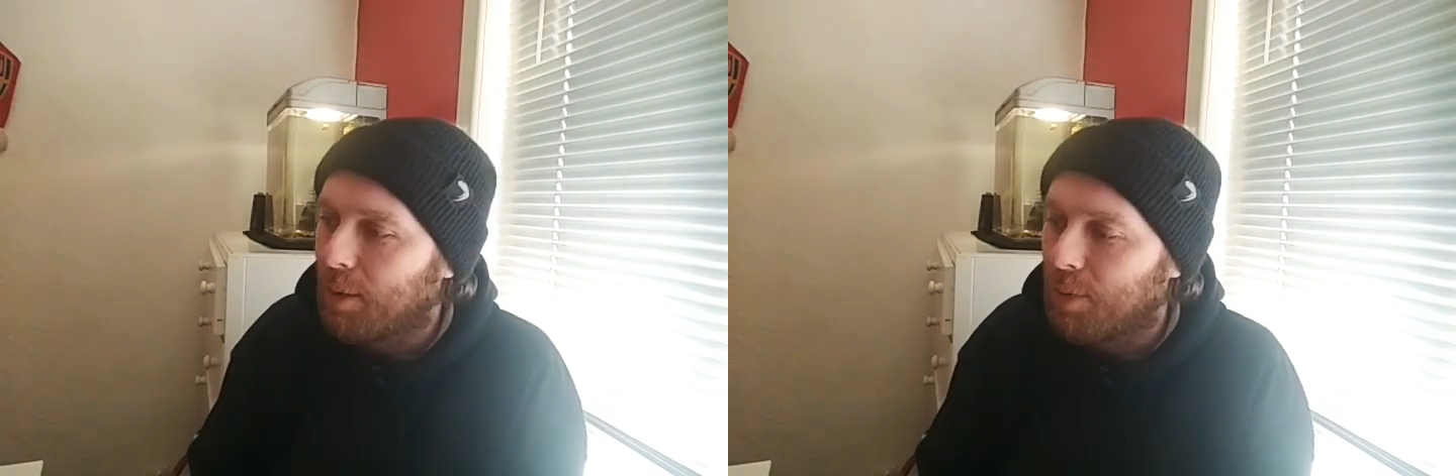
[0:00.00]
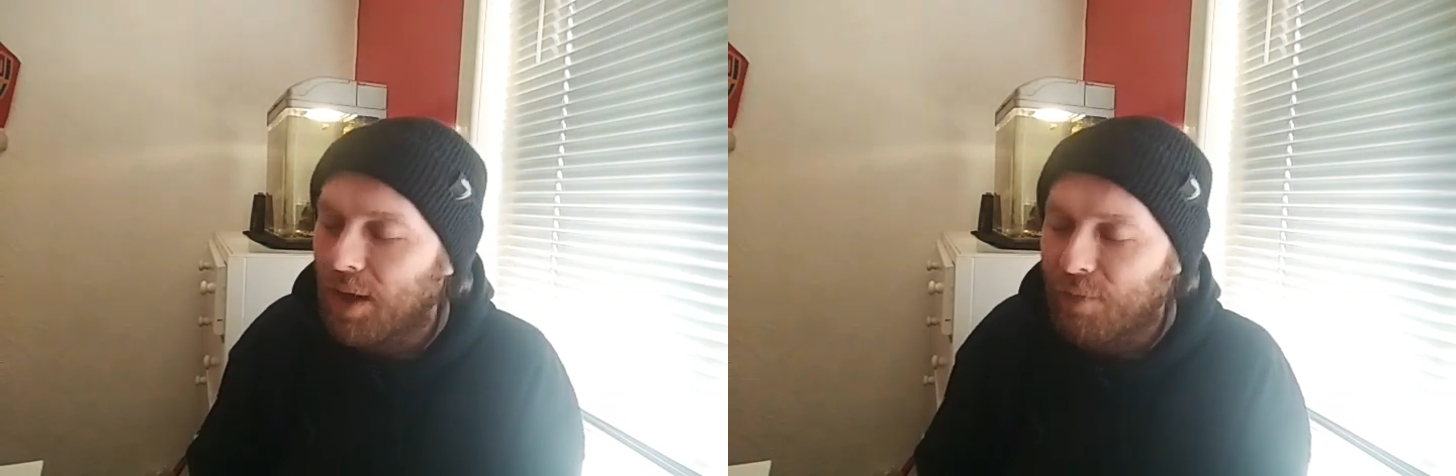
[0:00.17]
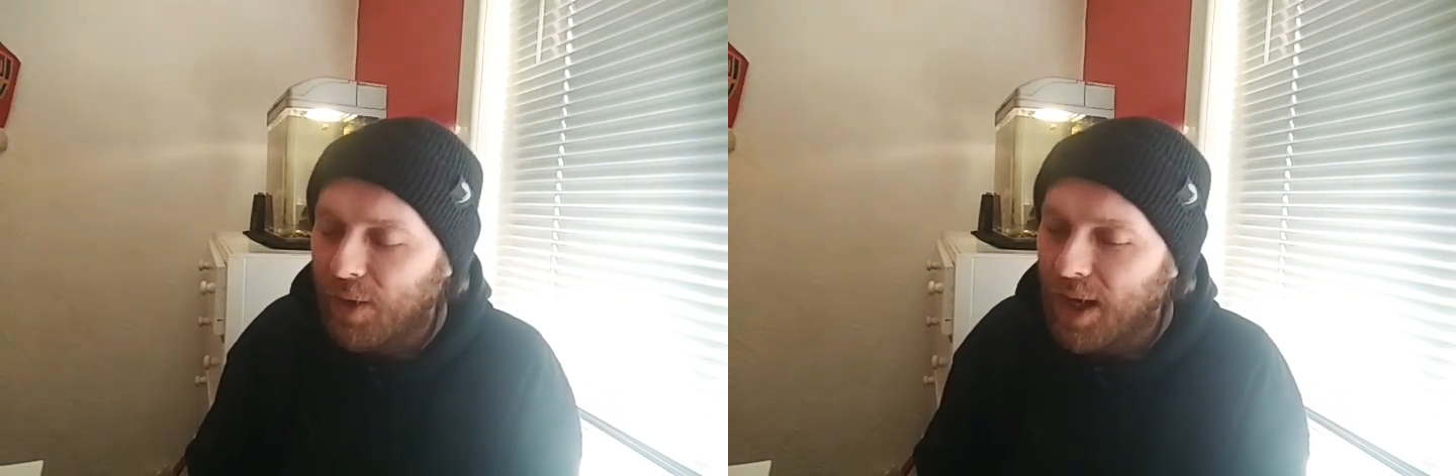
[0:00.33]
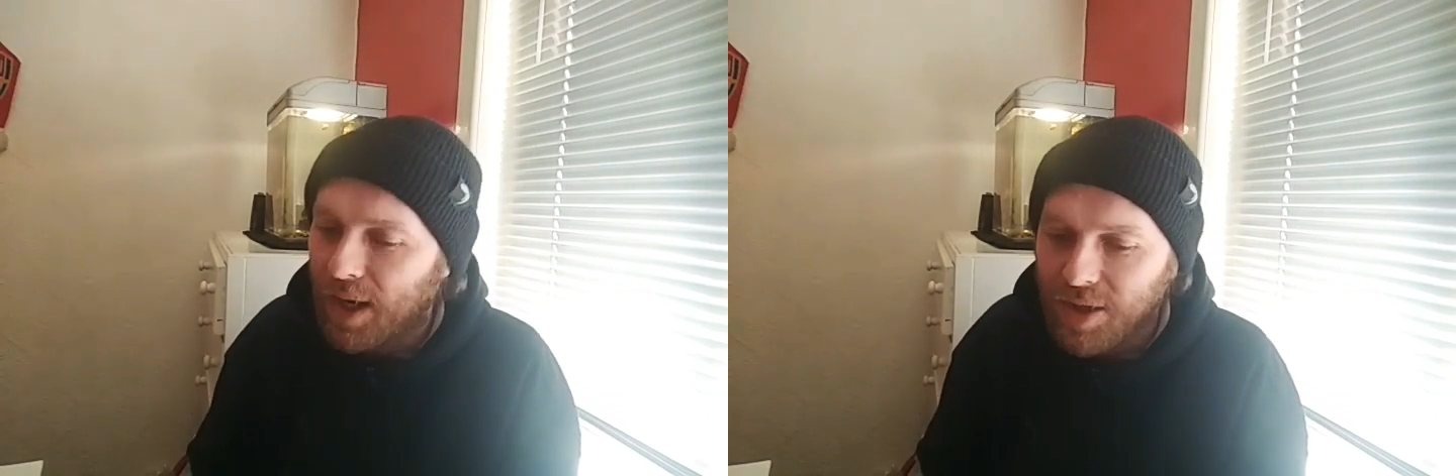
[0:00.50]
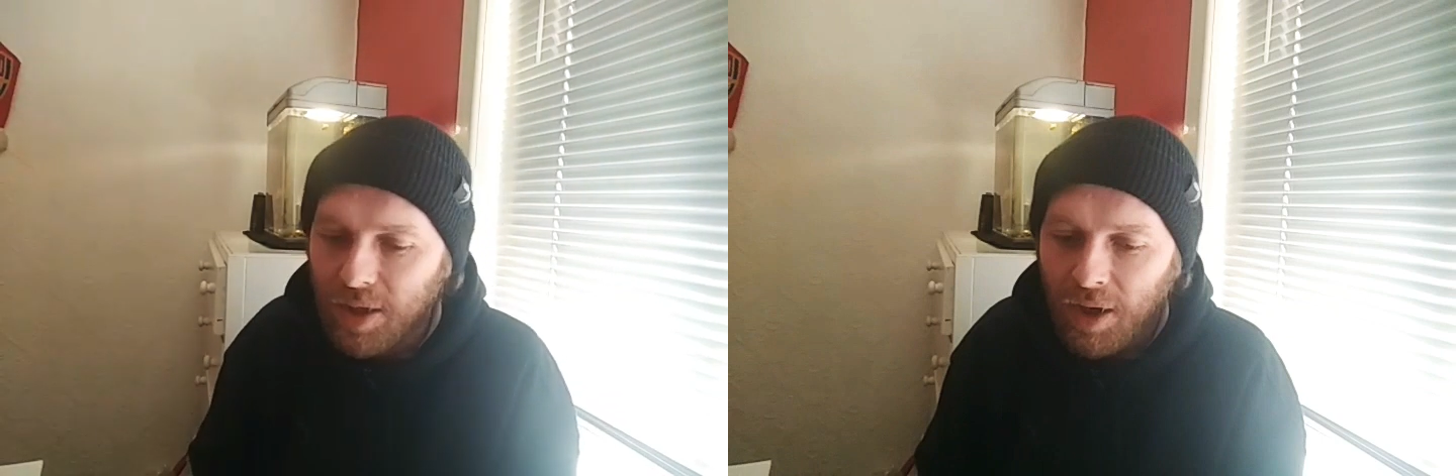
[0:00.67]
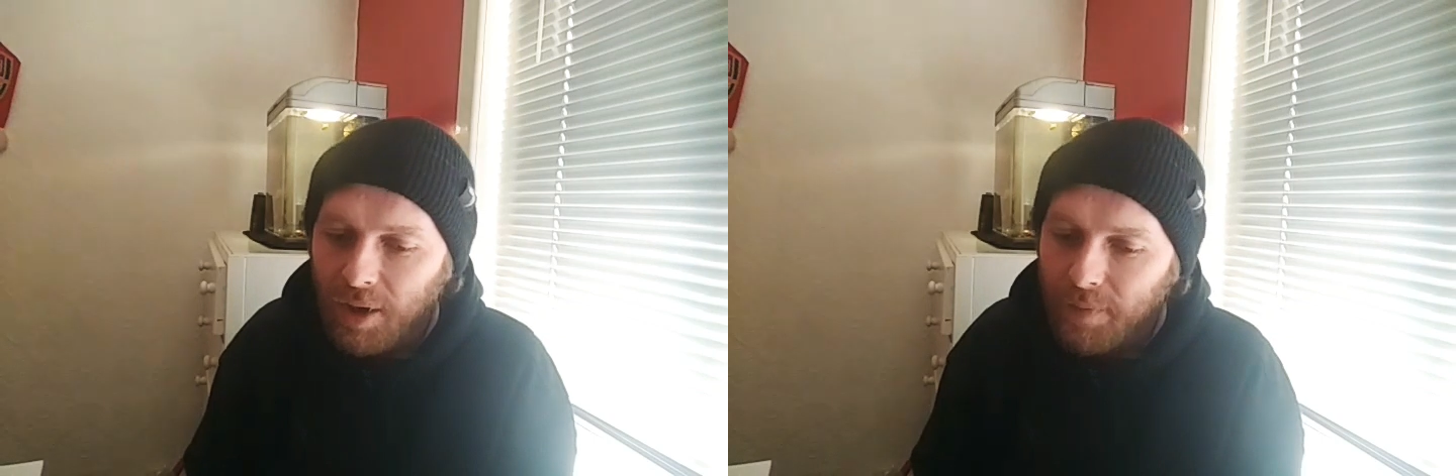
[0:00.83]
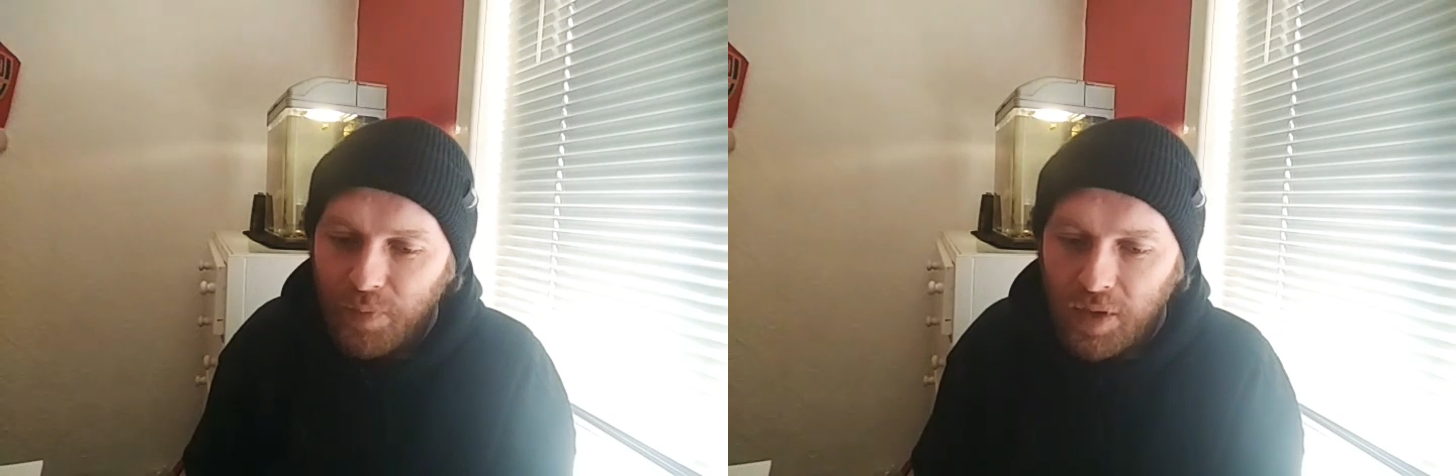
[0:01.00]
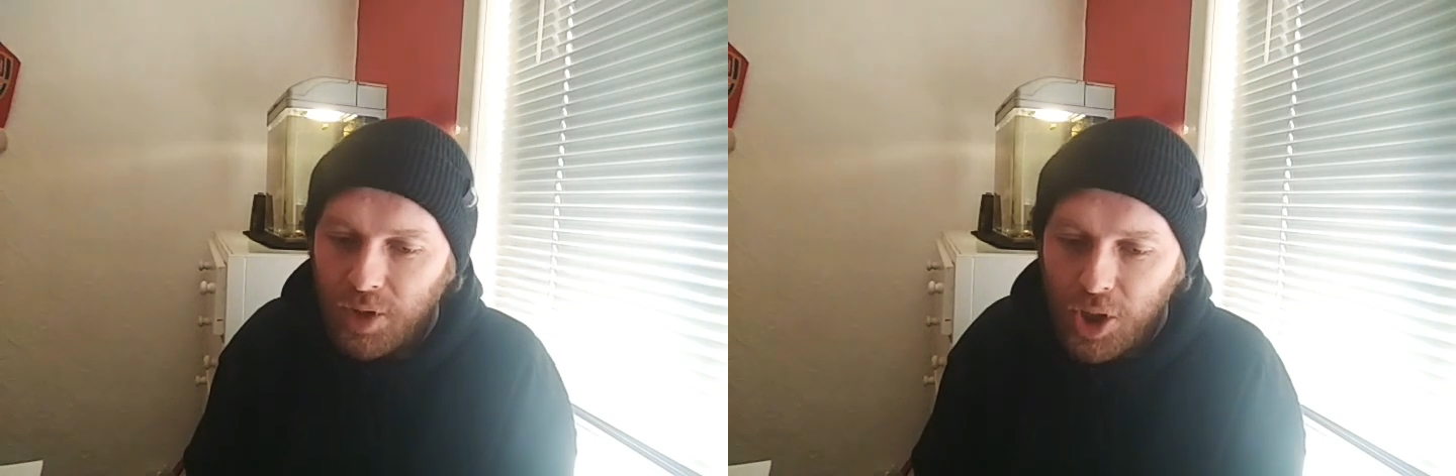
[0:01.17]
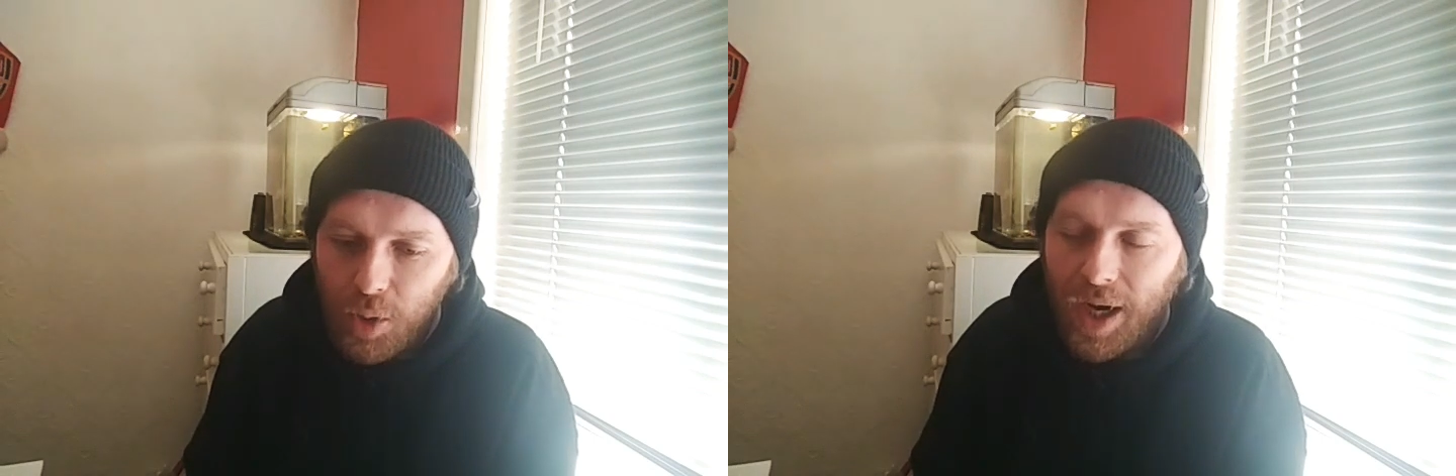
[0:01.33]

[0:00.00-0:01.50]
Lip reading: And if it is, you